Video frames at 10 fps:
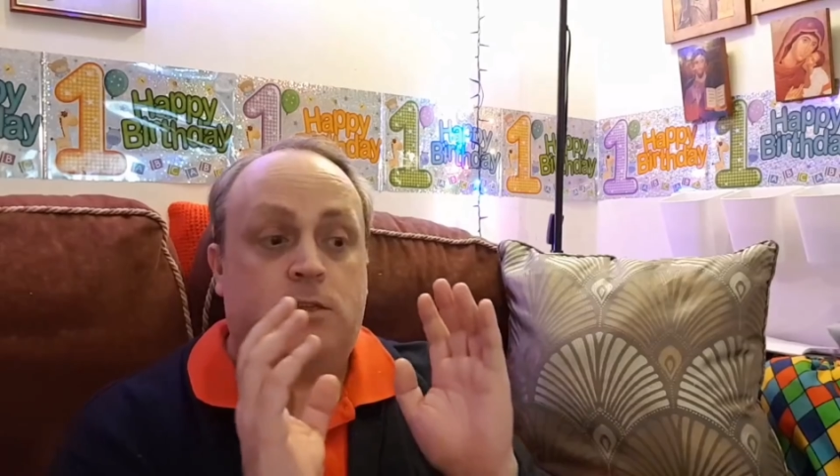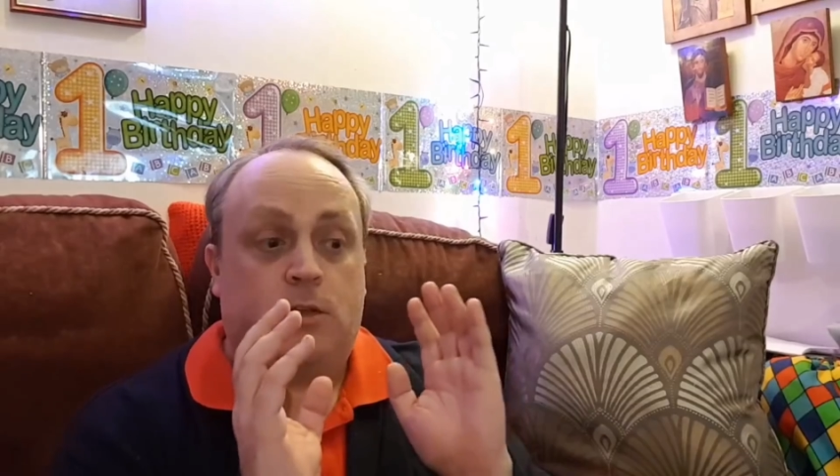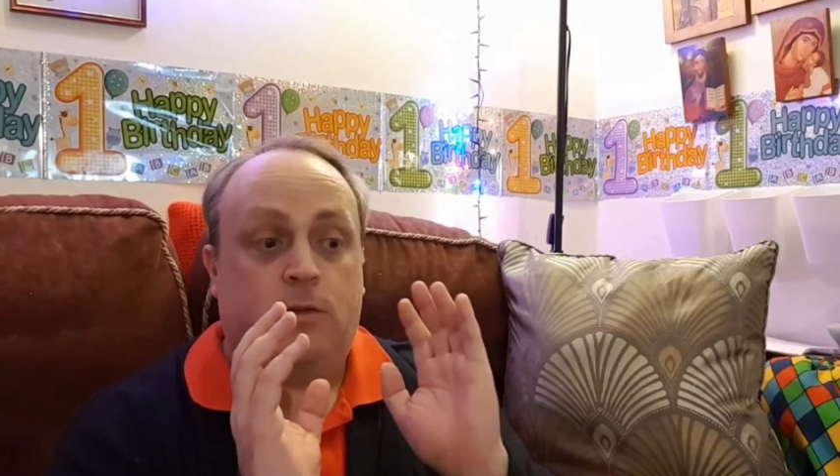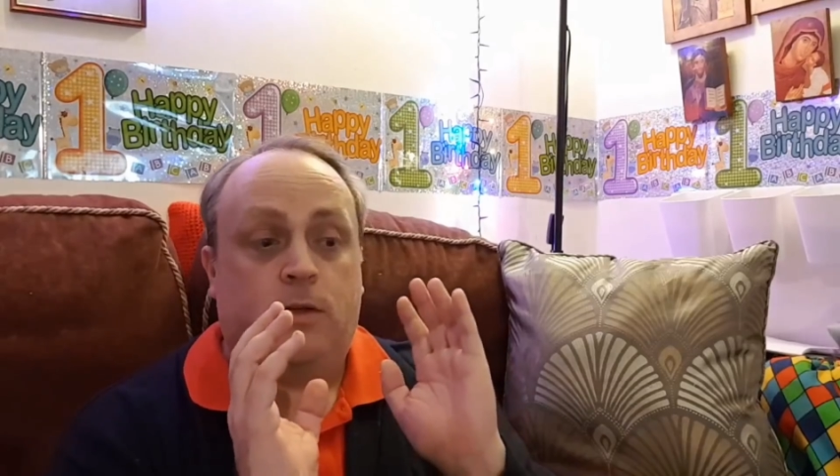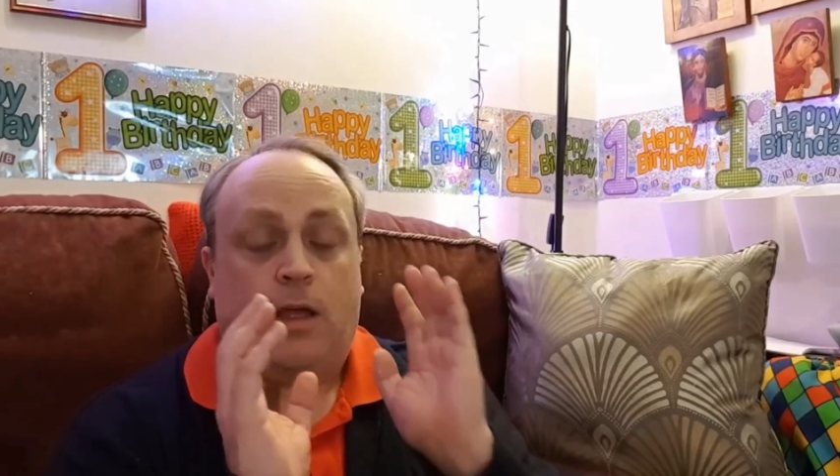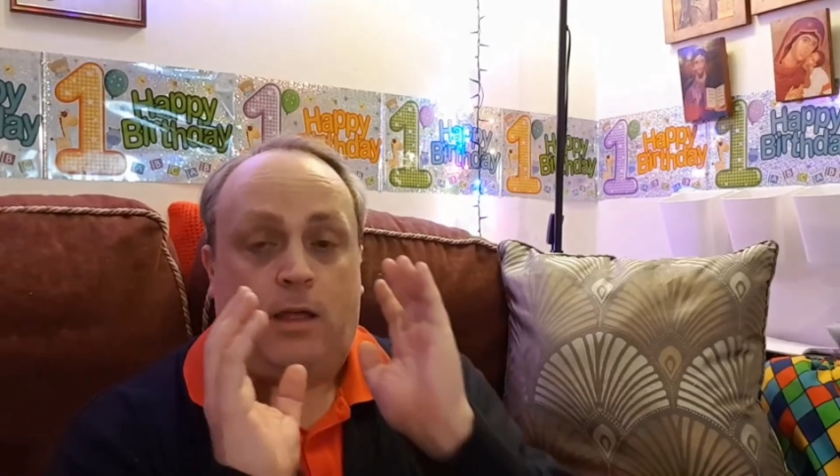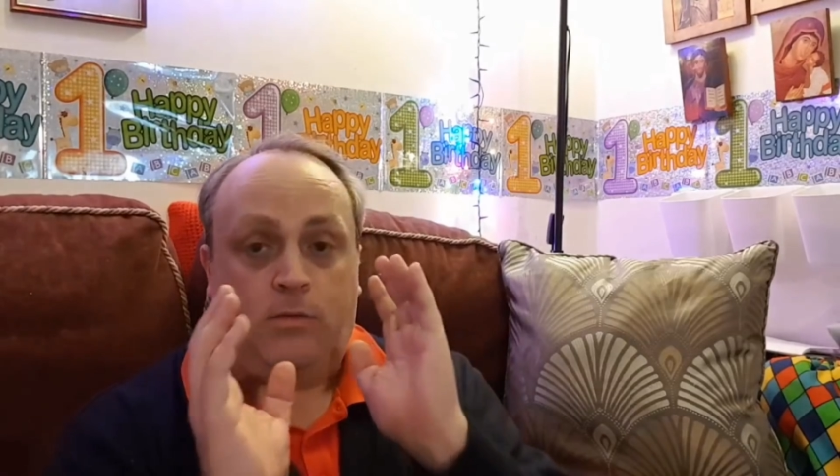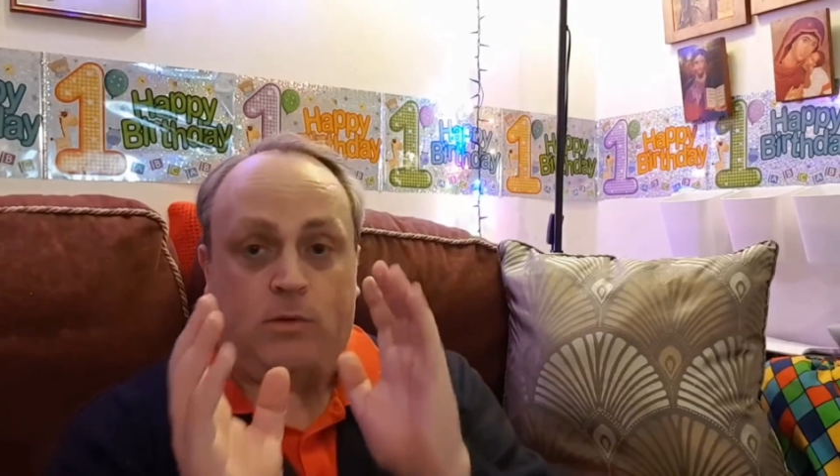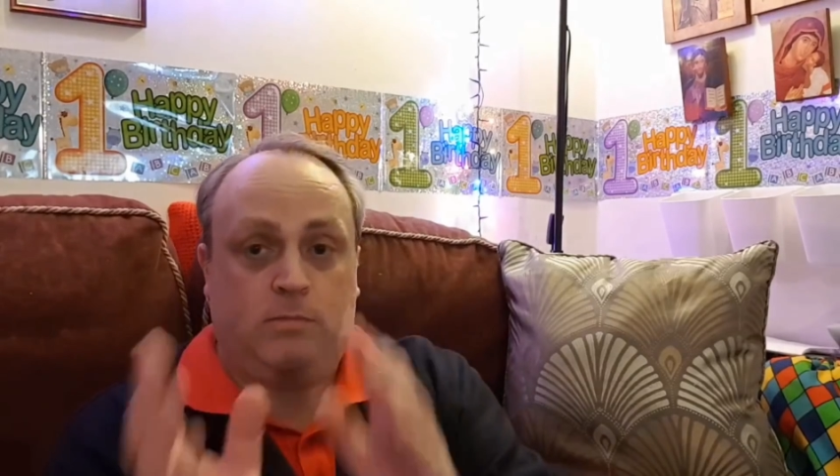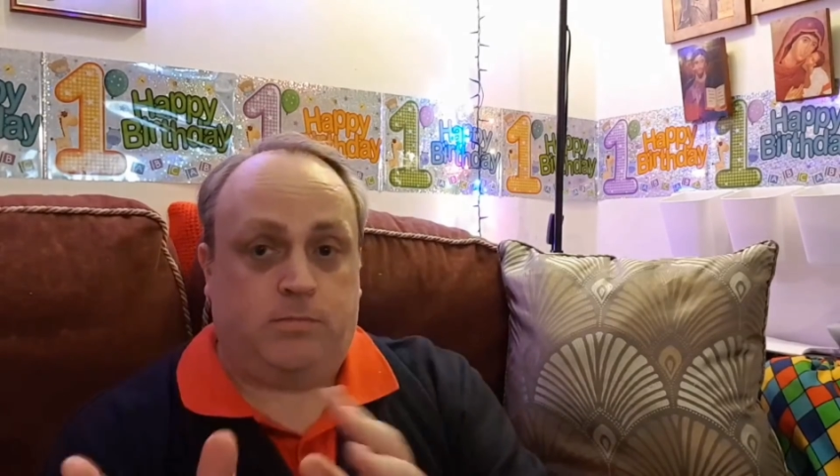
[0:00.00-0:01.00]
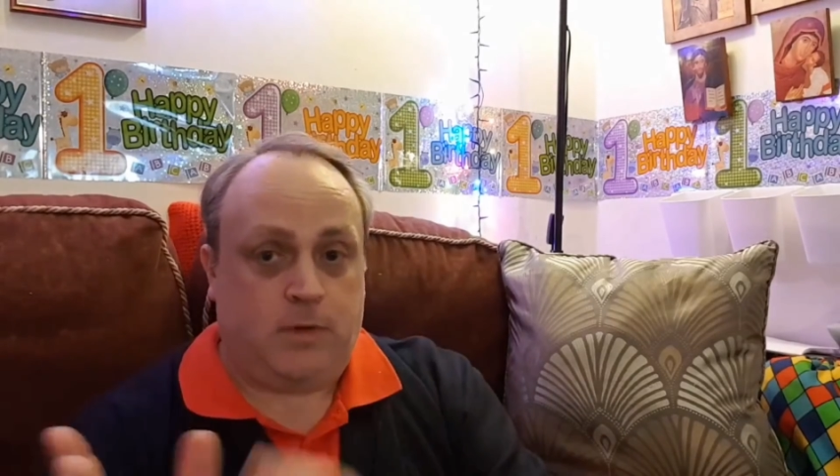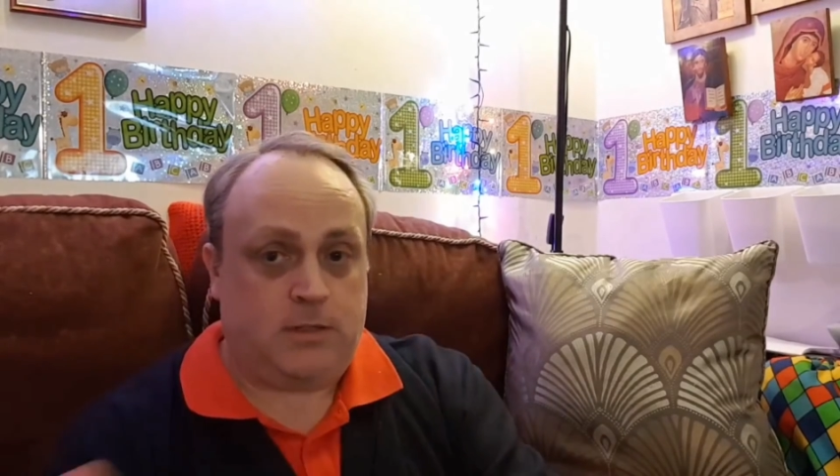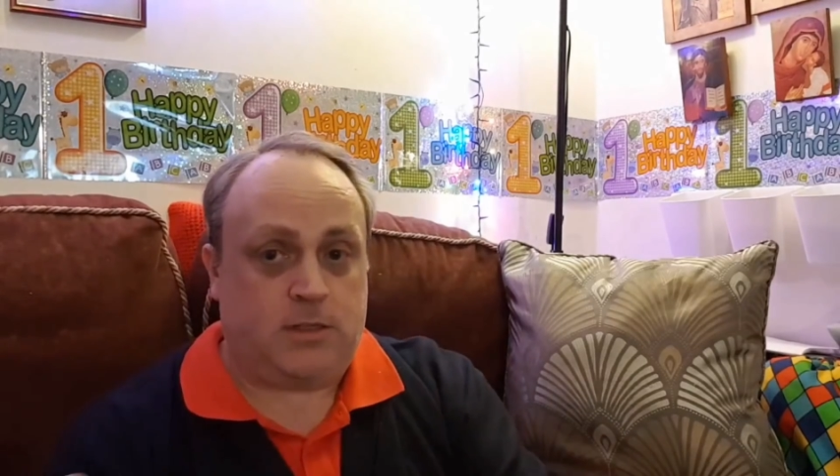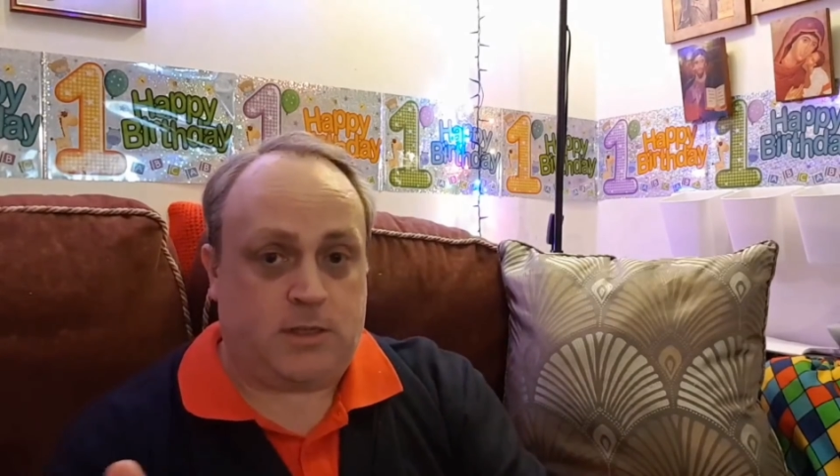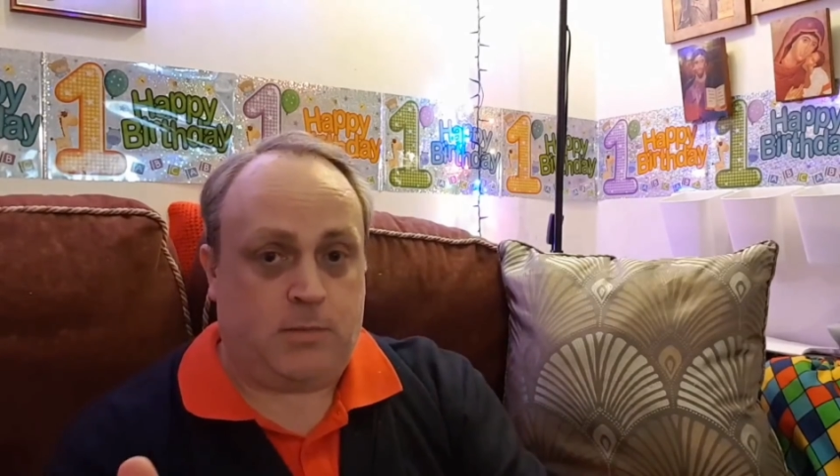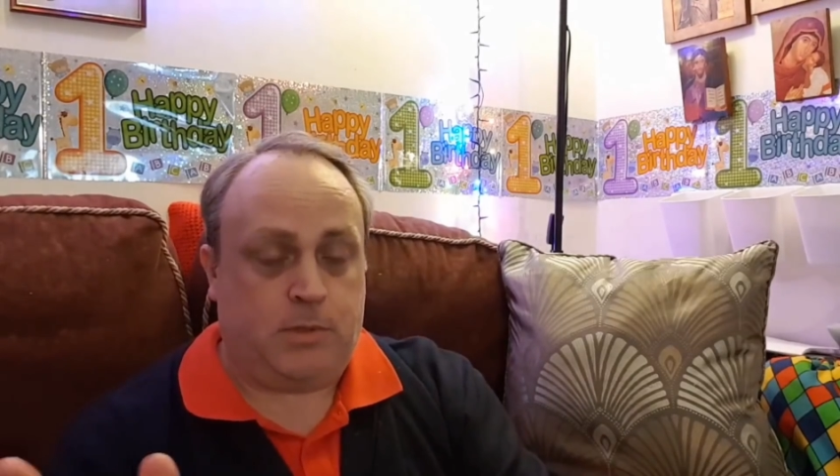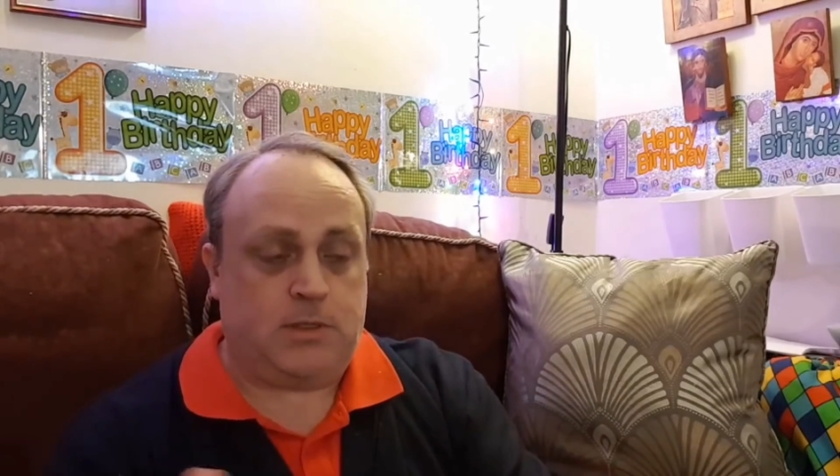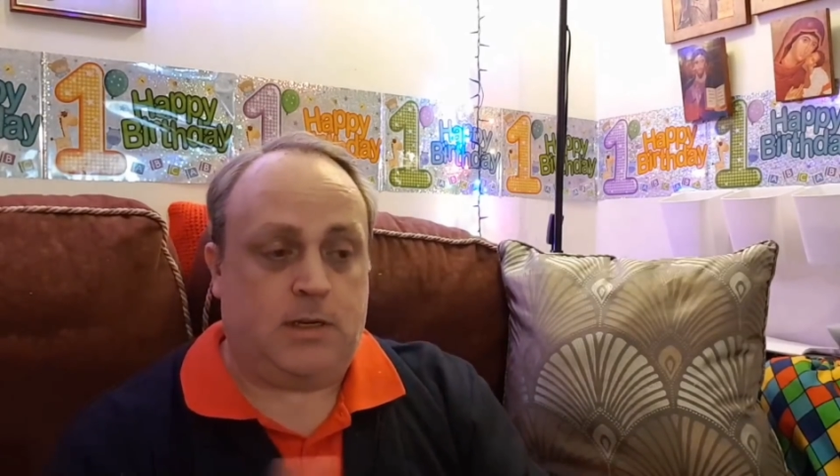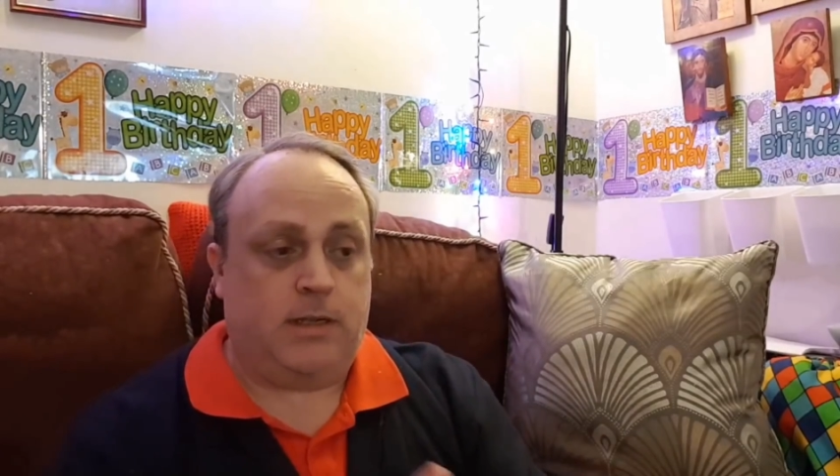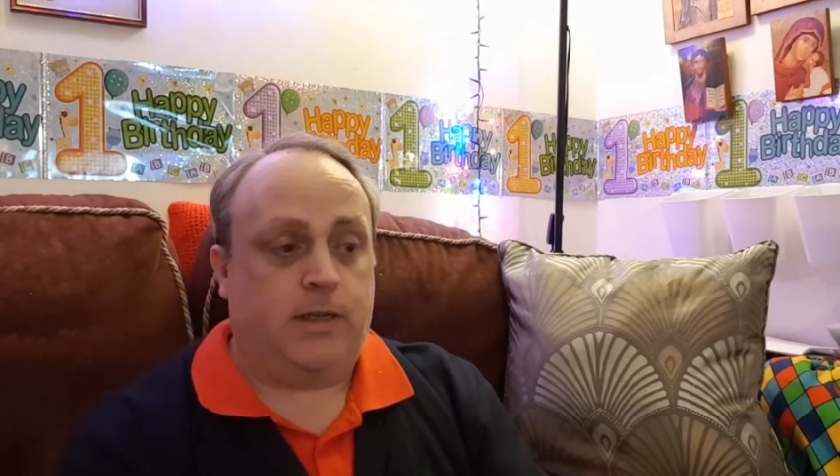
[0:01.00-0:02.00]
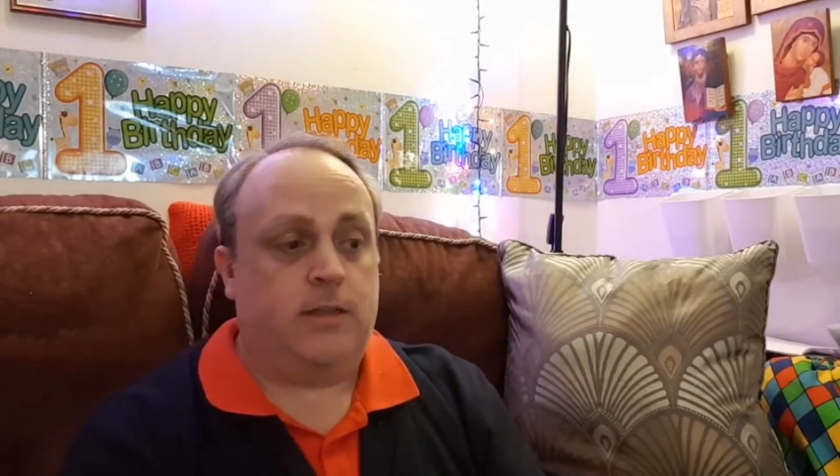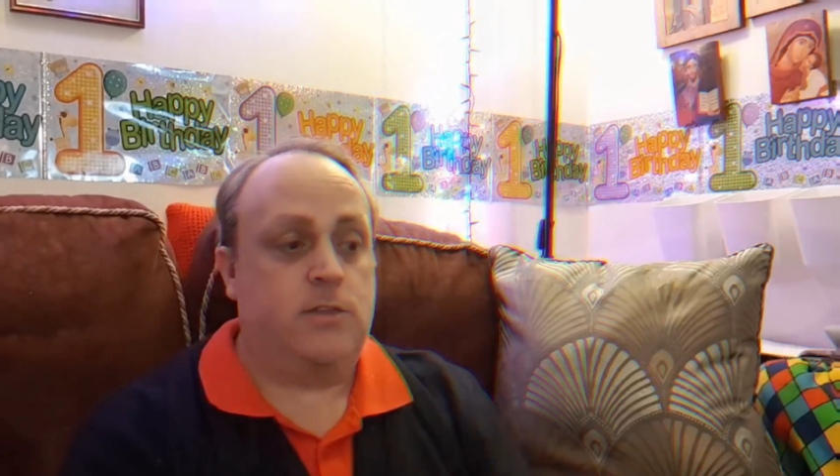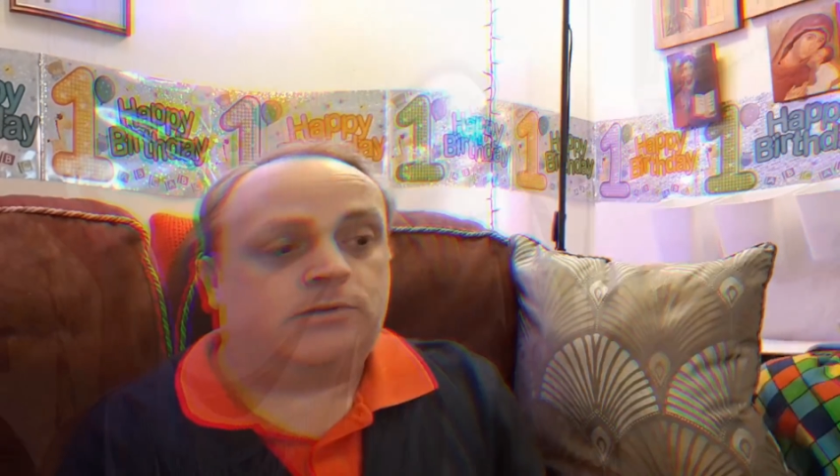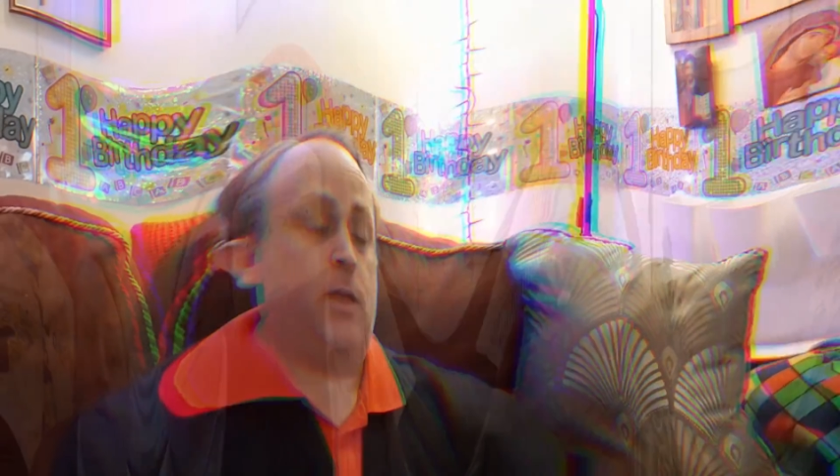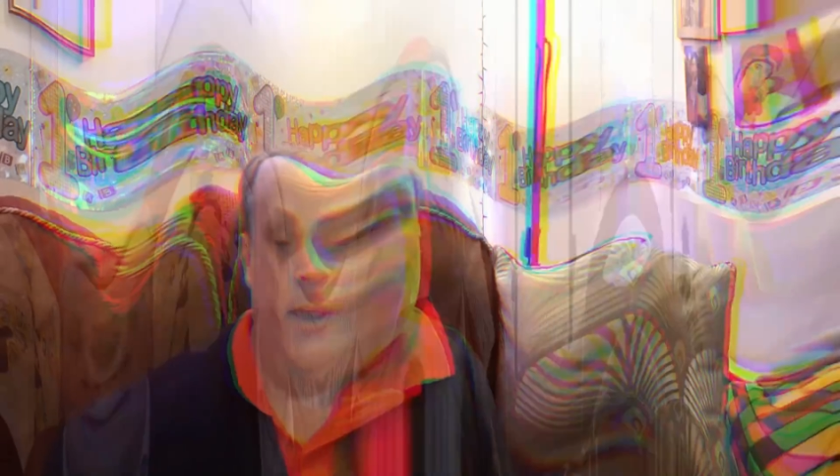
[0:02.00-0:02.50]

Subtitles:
So I will, as I say, put a link into